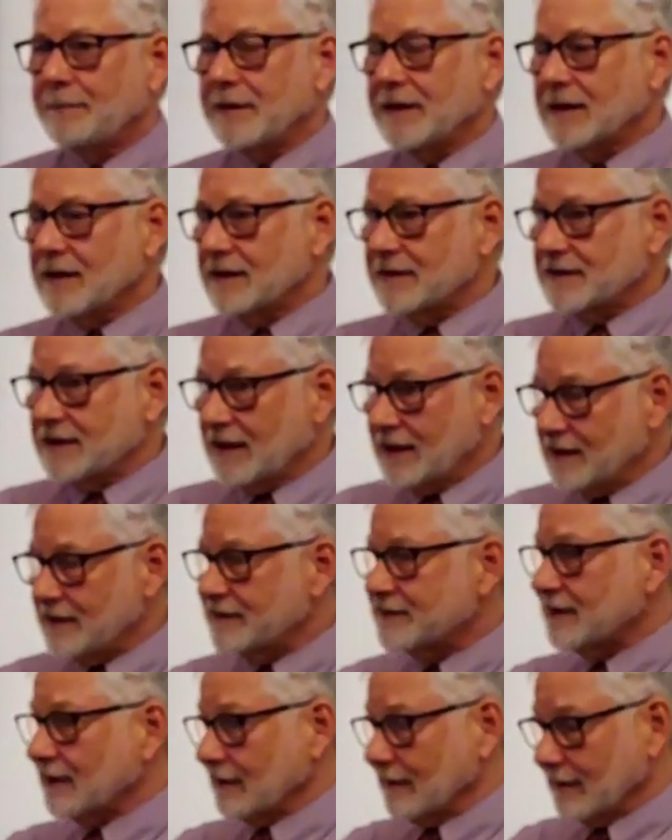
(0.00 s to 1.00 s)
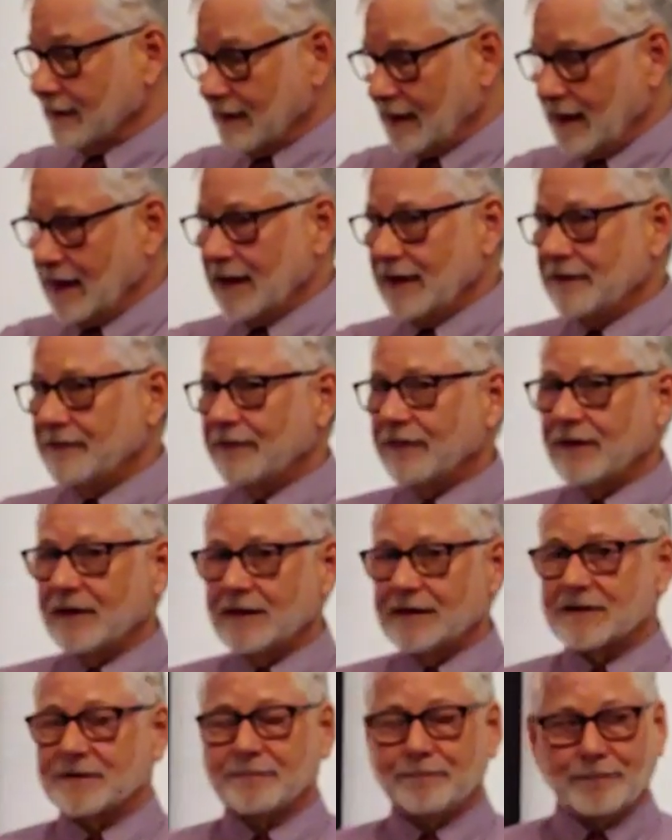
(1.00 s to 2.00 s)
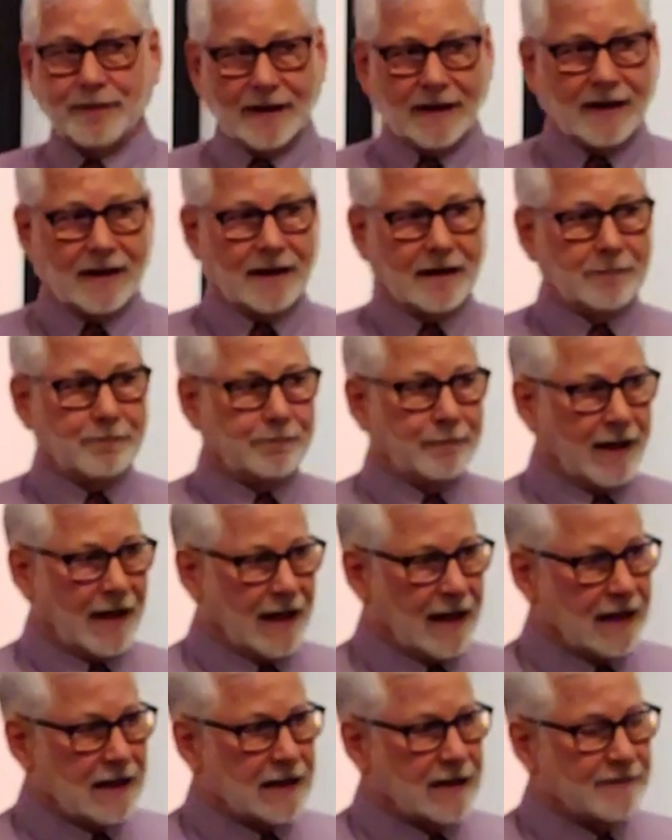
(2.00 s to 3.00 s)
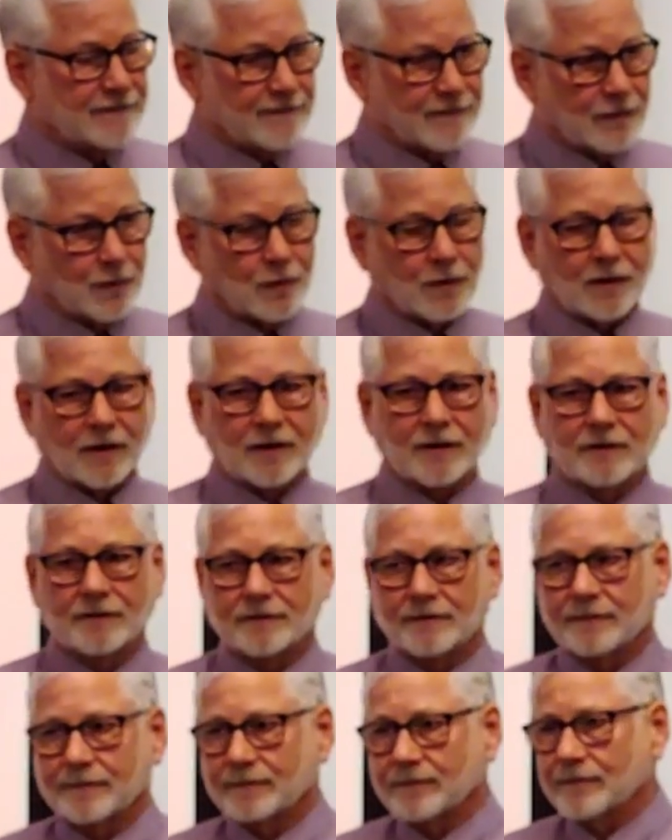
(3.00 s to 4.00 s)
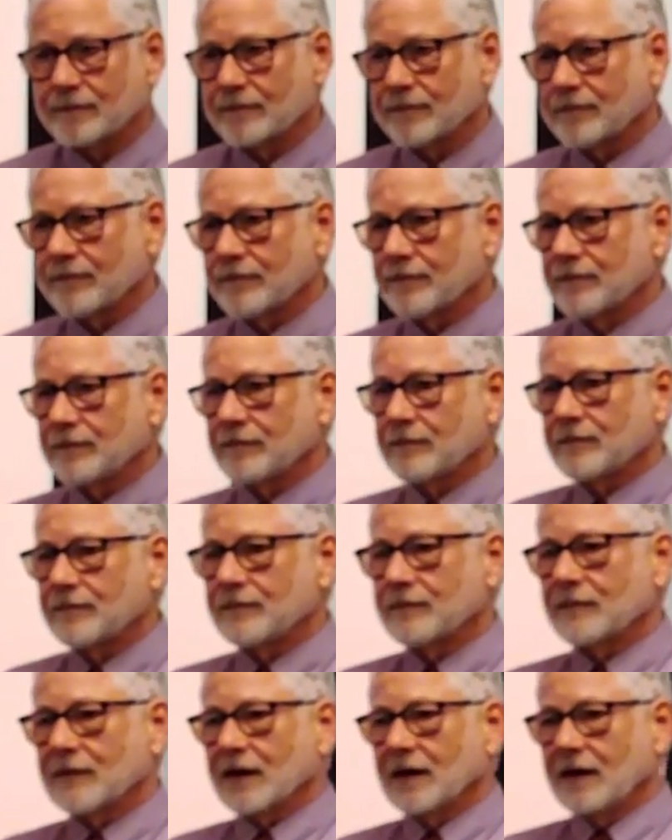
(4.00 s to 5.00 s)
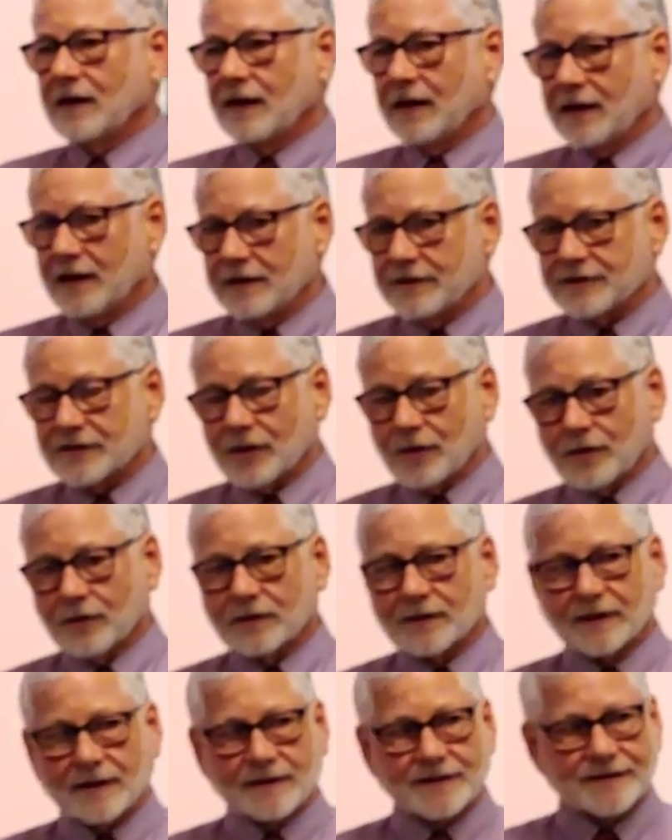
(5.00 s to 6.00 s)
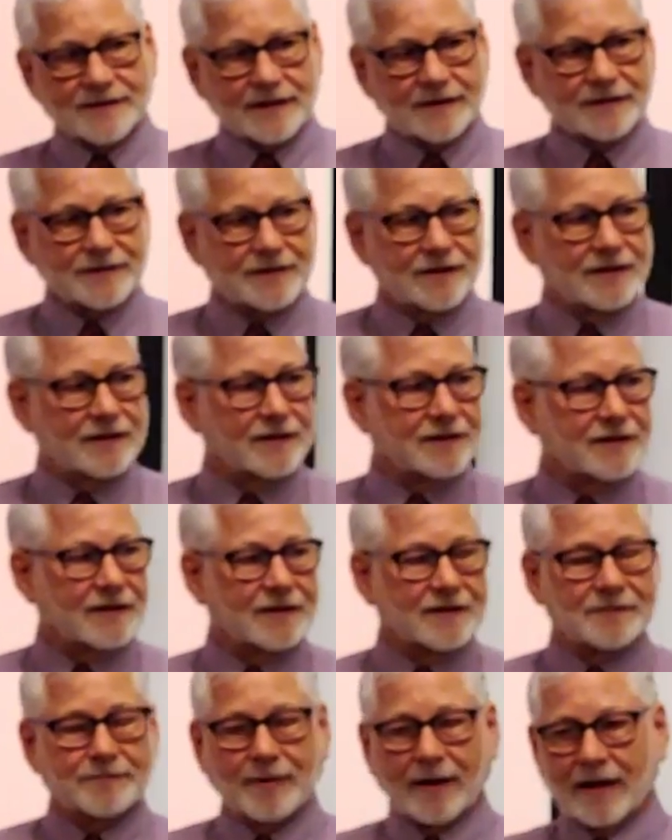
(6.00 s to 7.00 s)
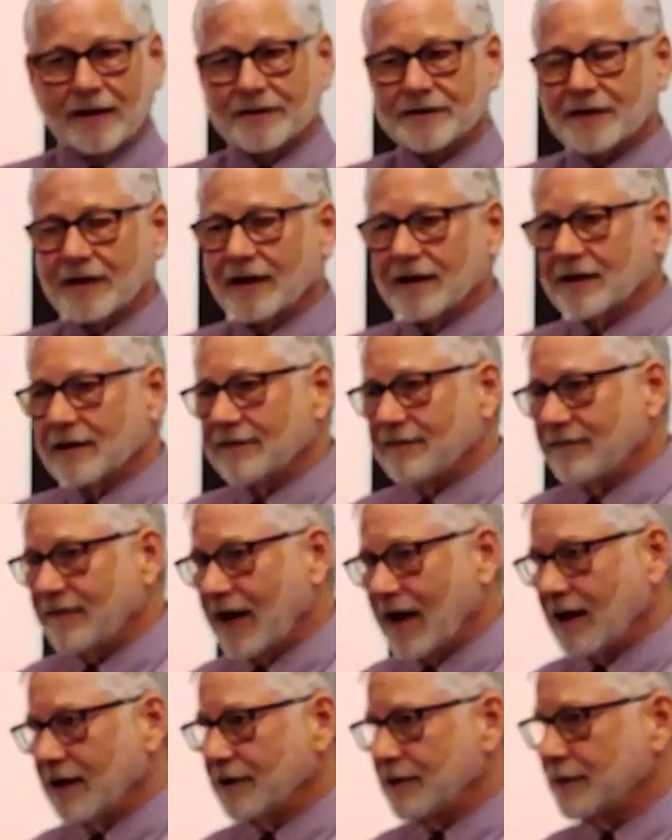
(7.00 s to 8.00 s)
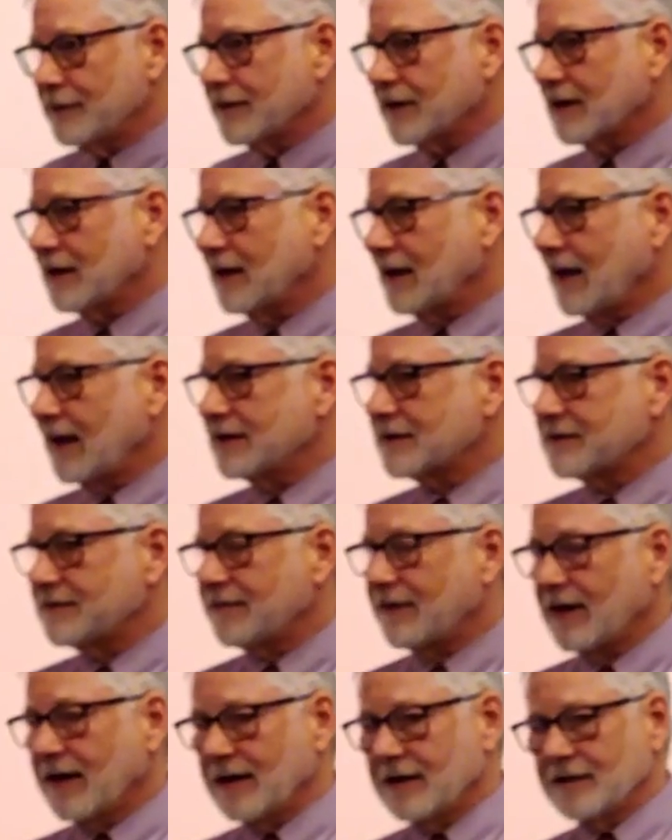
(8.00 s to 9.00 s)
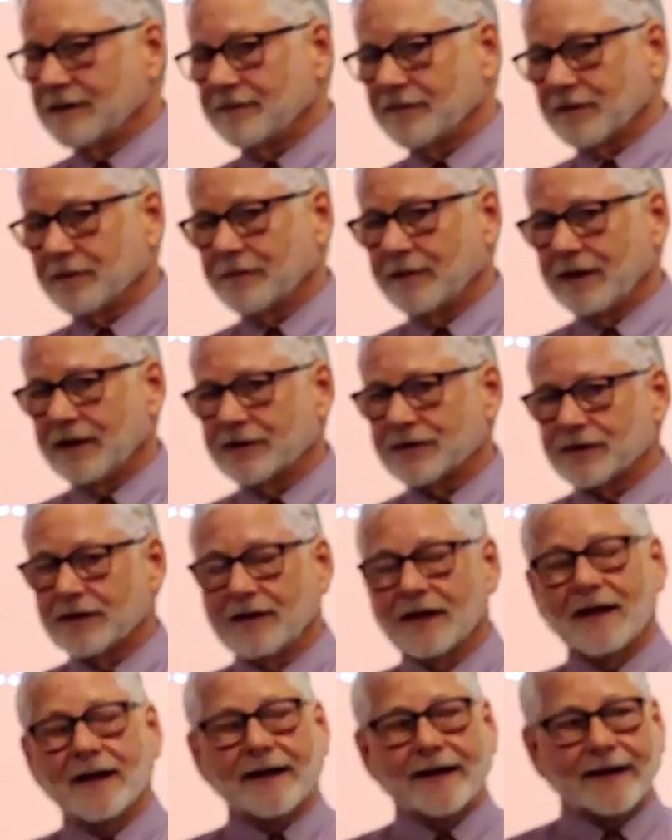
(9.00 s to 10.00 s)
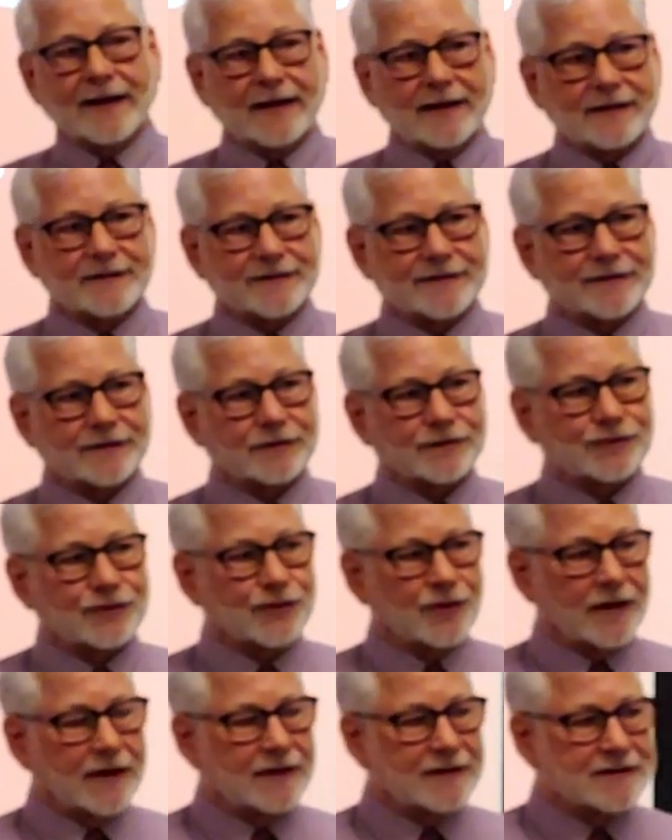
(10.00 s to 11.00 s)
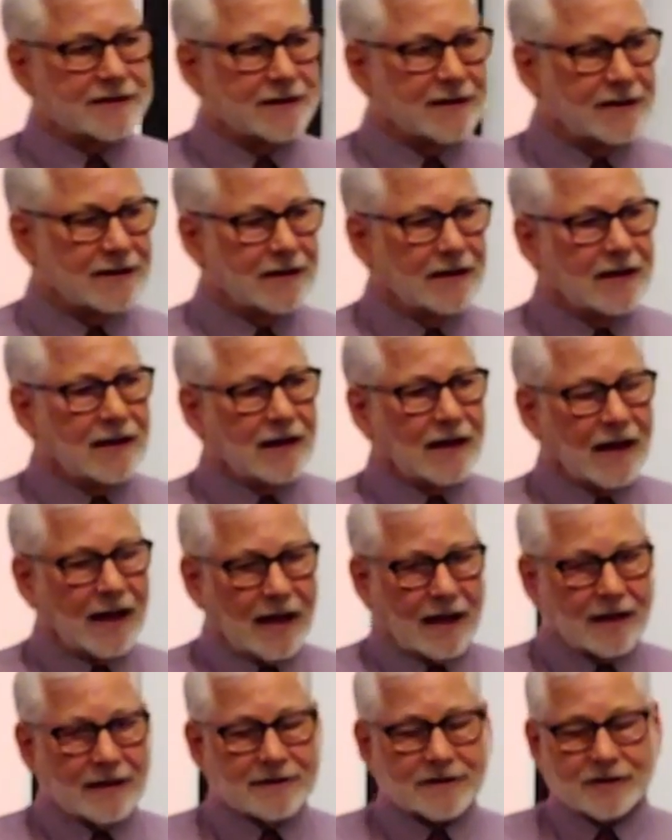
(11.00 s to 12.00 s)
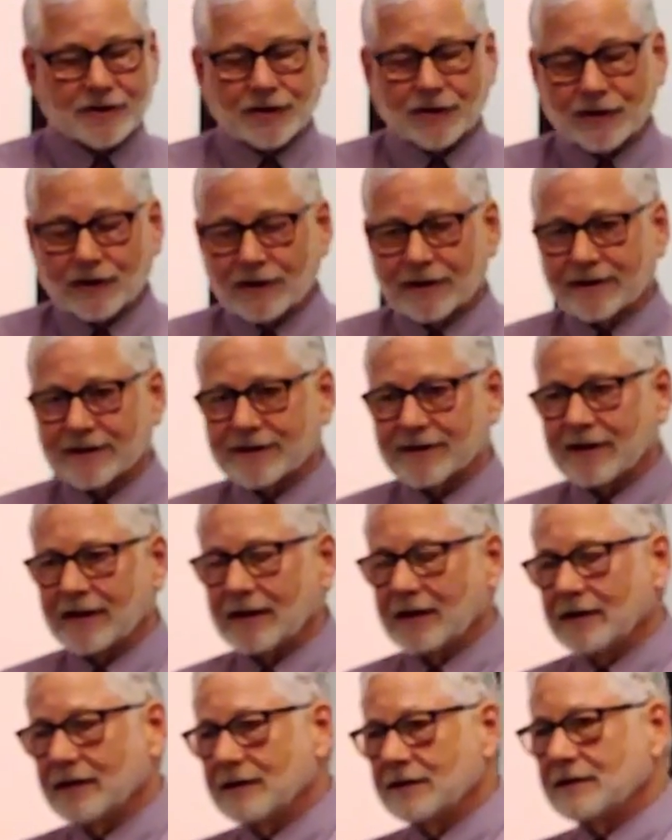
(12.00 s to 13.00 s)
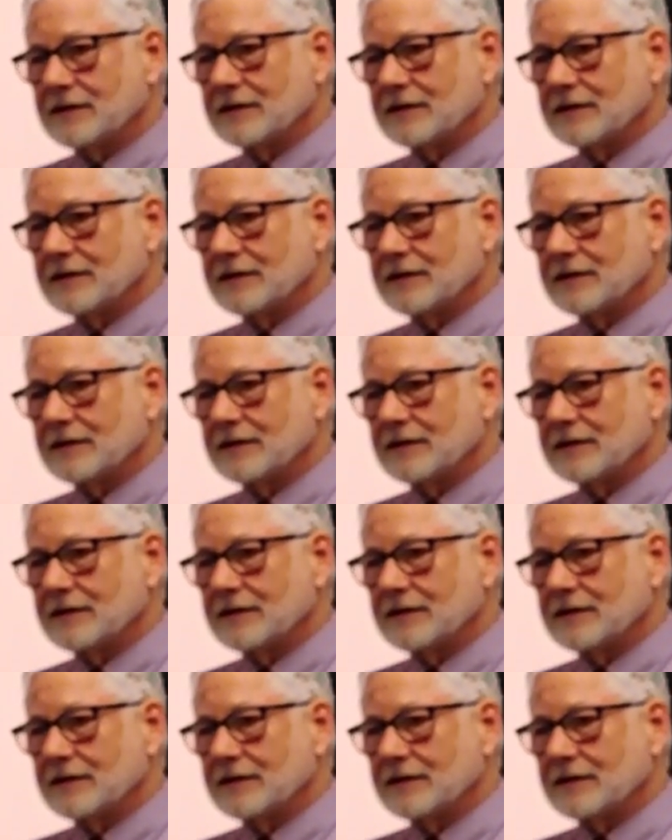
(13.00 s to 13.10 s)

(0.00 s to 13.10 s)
because his life is being paid for. His whole existence is based on the value of the classified information he still trades in as currency.